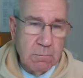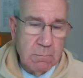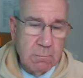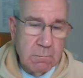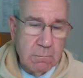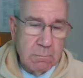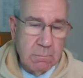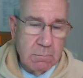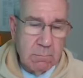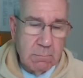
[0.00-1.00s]

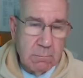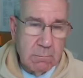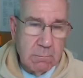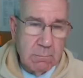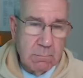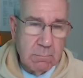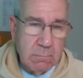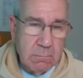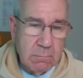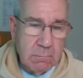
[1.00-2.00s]

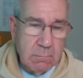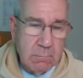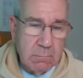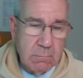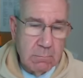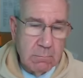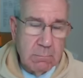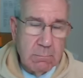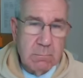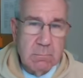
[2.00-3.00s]
This person isn't speaking.